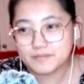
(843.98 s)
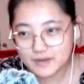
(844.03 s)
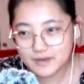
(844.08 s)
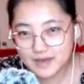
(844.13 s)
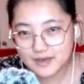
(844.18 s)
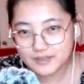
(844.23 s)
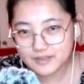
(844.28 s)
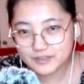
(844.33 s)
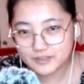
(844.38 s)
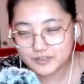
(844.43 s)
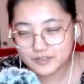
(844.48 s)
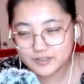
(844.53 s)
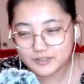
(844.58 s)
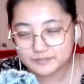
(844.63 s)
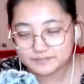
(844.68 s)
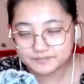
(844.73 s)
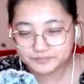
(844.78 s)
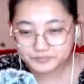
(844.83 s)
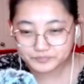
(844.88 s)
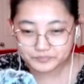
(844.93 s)
better.
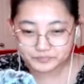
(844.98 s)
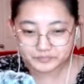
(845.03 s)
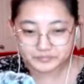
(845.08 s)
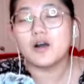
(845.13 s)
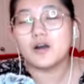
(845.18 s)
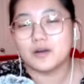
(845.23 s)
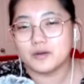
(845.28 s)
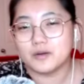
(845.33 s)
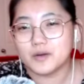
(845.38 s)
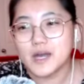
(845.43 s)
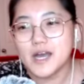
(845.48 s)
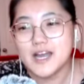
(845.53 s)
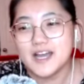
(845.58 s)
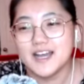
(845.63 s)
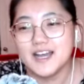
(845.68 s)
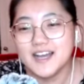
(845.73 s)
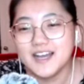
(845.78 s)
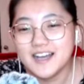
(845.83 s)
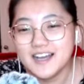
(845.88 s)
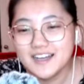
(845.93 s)
Oh,
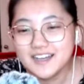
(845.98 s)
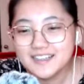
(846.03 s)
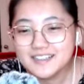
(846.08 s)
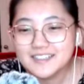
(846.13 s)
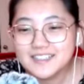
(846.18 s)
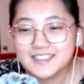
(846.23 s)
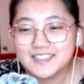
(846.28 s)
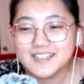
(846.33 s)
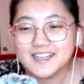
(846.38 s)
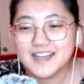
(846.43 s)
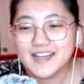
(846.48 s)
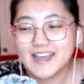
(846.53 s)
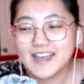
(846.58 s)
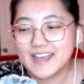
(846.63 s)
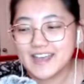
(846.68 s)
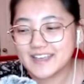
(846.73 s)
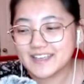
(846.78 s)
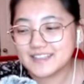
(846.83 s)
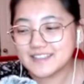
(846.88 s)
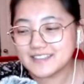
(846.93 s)

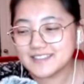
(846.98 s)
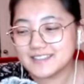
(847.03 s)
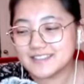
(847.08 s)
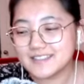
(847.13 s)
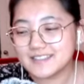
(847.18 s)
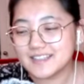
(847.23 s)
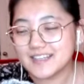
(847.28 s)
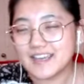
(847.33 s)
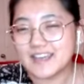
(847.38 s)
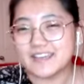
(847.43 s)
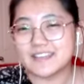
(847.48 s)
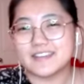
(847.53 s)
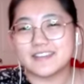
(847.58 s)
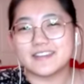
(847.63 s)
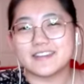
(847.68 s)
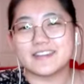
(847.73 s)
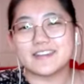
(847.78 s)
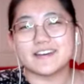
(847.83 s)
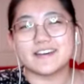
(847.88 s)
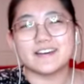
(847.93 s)
and like
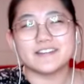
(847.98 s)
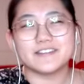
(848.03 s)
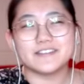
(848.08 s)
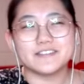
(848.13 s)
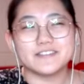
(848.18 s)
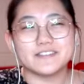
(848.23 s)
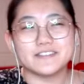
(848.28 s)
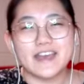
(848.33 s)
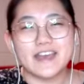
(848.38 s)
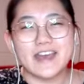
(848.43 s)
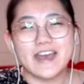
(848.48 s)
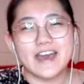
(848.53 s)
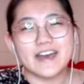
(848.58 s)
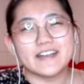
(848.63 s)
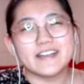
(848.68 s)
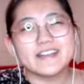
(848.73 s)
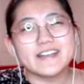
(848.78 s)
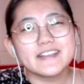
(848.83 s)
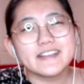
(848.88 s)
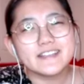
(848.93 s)
the
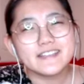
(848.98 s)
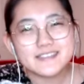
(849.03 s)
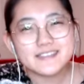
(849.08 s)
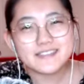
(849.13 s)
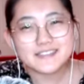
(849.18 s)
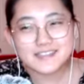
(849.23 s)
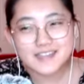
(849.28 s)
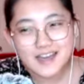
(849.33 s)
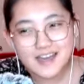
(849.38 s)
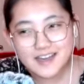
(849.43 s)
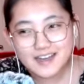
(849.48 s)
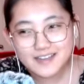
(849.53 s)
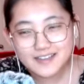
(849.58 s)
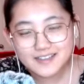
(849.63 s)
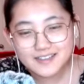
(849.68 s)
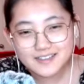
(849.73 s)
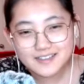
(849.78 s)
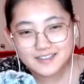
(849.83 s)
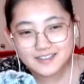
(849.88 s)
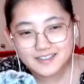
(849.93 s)
editing
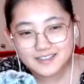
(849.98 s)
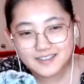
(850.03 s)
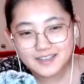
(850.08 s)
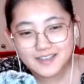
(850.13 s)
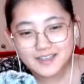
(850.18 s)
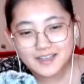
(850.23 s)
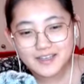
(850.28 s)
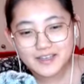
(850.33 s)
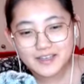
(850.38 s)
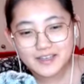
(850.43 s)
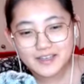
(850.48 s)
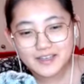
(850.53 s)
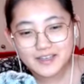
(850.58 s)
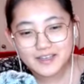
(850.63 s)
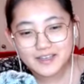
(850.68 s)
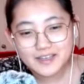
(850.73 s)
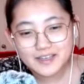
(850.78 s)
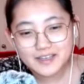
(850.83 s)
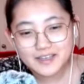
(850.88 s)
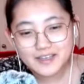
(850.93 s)
style
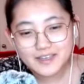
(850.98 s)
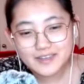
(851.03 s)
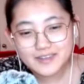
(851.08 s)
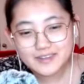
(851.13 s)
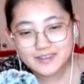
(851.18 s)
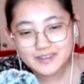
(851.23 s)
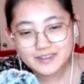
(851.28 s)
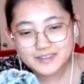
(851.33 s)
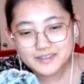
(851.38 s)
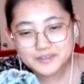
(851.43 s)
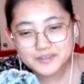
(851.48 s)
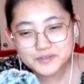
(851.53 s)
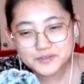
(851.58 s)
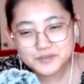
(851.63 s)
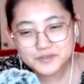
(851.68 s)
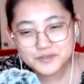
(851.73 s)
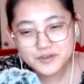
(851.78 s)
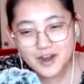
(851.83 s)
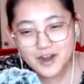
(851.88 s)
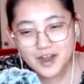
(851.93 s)
in this
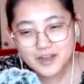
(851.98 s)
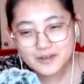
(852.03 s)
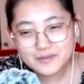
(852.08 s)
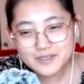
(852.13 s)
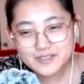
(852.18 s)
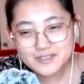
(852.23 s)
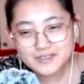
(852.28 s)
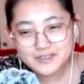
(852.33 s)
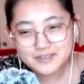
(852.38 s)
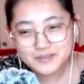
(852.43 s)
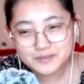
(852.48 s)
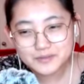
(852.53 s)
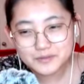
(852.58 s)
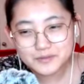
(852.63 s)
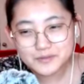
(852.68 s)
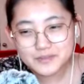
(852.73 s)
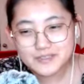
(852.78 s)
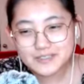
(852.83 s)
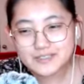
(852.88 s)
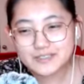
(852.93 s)
drama,
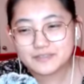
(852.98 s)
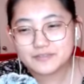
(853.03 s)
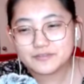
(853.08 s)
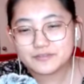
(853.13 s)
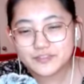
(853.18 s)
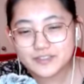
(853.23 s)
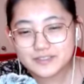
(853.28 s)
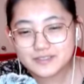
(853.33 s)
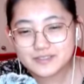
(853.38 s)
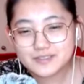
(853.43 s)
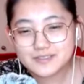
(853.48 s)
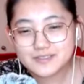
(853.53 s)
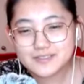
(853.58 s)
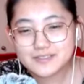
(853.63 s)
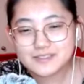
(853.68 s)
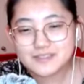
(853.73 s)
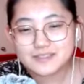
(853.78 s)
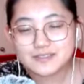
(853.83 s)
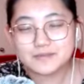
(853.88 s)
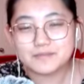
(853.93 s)
it
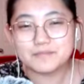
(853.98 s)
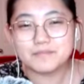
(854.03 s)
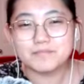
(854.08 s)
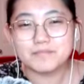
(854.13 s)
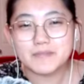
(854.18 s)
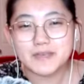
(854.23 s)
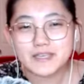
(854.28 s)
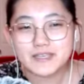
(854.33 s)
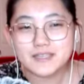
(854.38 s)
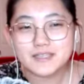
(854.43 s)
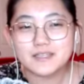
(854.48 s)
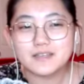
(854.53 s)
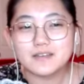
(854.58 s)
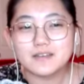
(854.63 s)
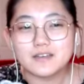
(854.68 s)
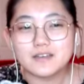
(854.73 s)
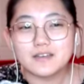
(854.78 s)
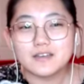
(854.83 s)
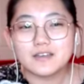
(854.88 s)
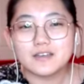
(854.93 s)
feels mid
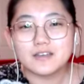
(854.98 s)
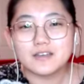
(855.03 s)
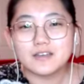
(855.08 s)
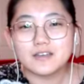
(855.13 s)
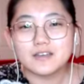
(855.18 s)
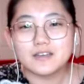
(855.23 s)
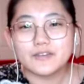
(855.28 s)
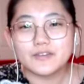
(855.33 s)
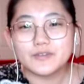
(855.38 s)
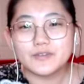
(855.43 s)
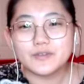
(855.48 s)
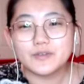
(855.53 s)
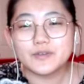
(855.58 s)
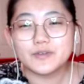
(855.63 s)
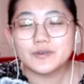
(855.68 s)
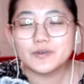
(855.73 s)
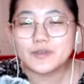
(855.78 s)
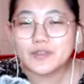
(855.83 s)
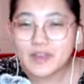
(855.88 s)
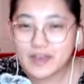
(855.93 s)

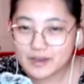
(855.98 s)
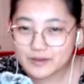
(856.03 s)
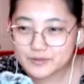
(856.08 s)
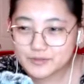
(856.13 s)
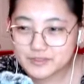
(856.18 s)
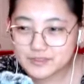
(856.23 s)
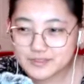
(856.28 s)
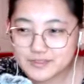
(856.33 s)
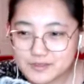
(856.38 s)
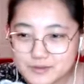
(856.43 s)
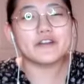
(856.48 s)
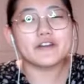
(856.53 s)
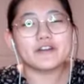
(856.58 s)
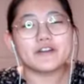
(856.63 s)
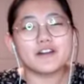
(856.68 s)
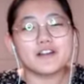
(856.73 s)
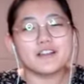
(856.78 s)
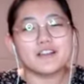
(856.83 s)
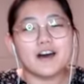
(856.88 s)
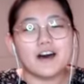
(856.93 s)
2000s. There
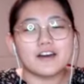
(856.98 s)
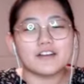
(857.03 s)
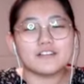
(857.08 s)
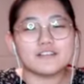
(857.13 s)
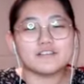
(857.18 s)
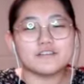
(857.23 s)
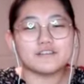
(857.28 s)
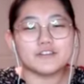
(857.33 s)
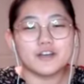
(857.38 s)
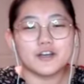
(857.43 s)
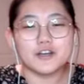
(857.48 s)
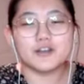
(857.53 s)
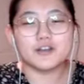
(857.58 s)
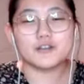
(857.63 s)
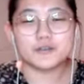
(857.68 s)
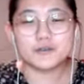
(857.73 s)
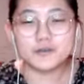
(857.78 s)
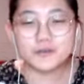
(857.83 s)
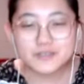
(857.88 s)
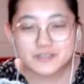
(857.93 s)
are a lot of
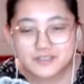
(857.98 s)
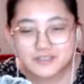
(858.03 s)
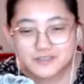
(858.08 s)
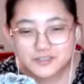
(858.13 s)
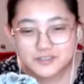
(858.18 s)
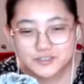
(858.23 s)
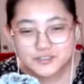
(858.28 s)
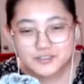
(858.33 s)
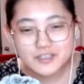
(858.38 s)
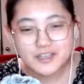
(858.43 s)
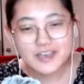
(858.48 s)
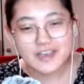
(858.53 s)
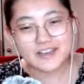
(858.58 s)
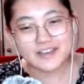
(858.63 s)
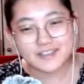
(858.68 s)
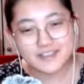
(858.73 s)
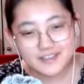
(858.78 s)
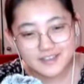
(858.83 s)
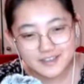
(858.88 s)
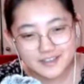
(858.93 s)
cringe
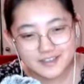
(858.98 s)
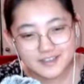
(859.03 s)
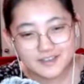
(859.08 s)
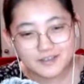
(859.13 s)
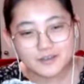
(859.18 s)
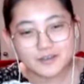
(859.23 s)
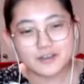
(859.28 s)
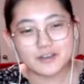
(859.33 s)
editing,